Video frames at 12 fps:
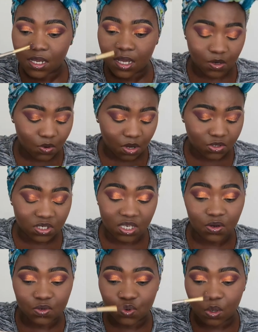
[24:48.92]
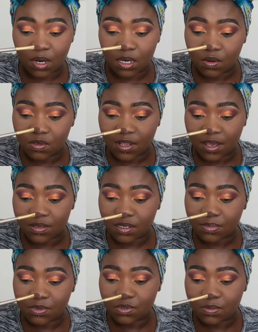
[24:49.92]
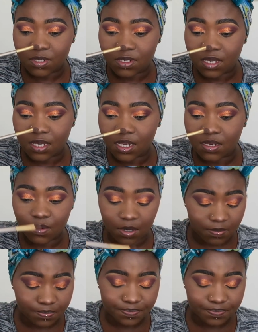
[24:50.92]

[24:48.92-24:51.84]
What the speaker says: I know I also didn't contour my nose like I was supposed to, but anyway,